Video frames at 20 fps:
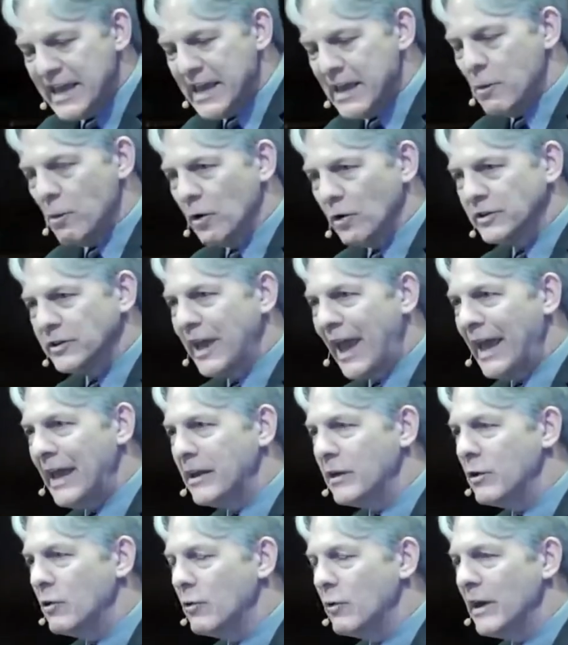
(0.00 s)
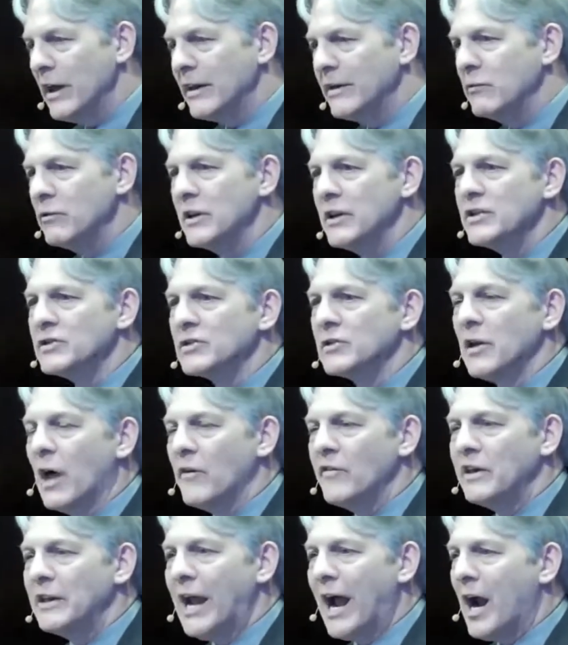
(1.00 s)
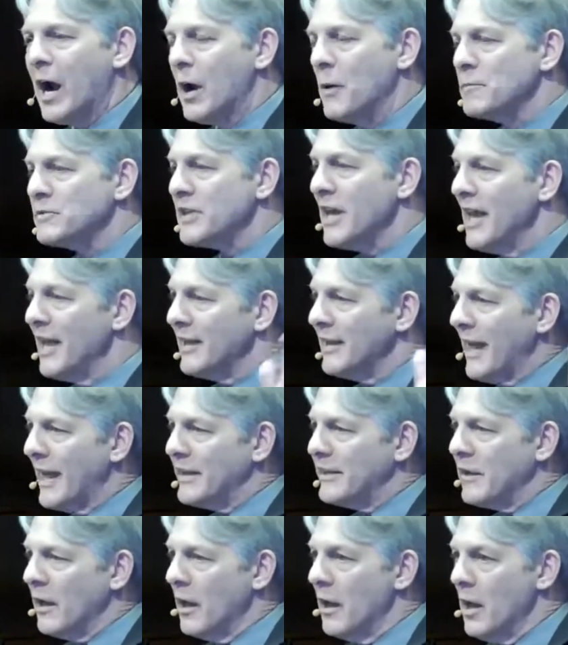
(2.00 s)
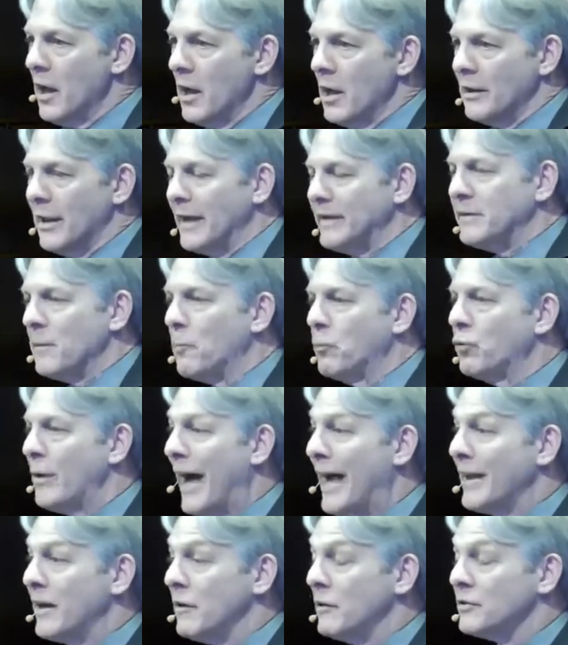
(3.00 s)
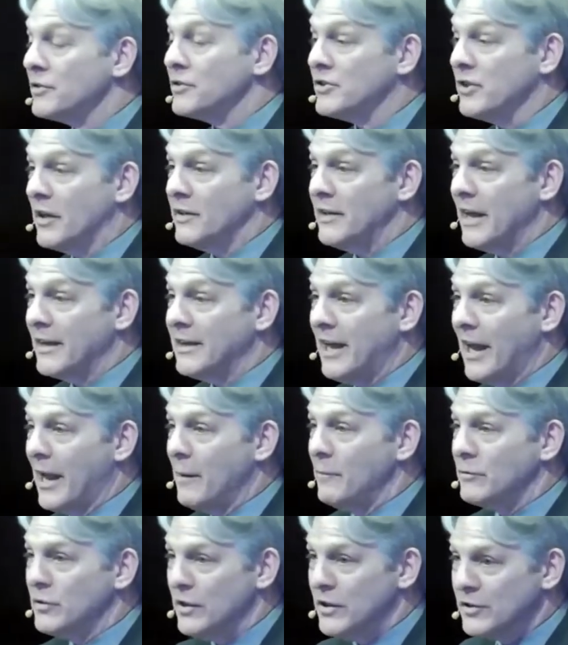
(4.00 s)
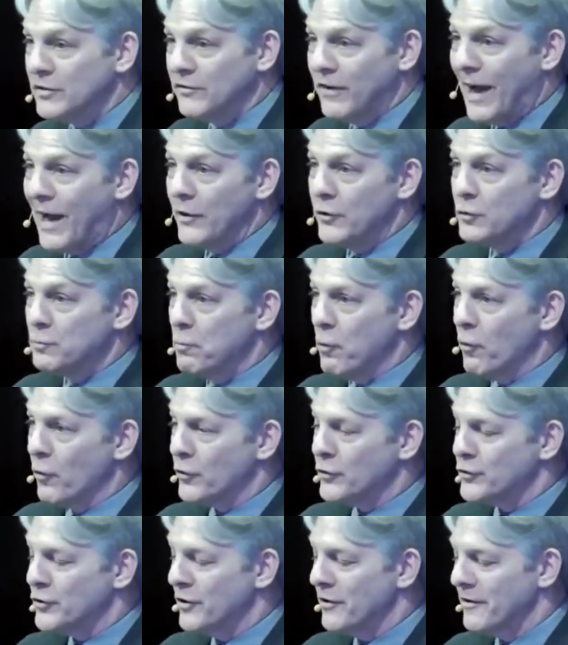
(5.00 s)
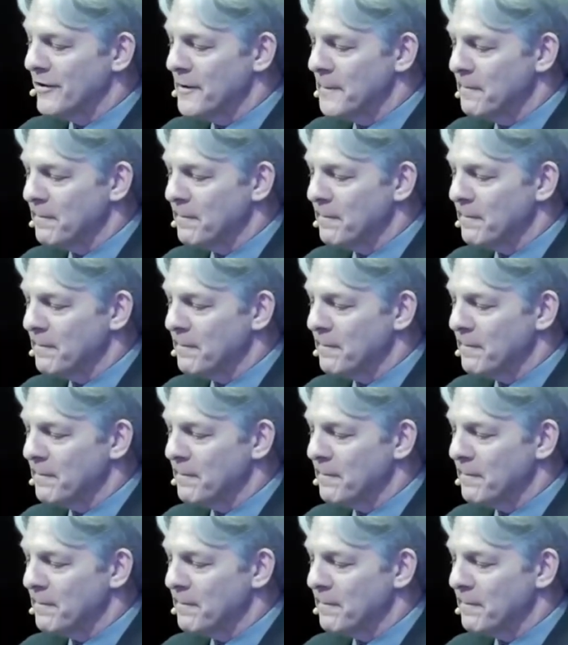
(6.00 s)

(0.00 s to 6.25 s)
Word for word: He will take you in his loving arms like the, like the prodigal son that came to his father's porch.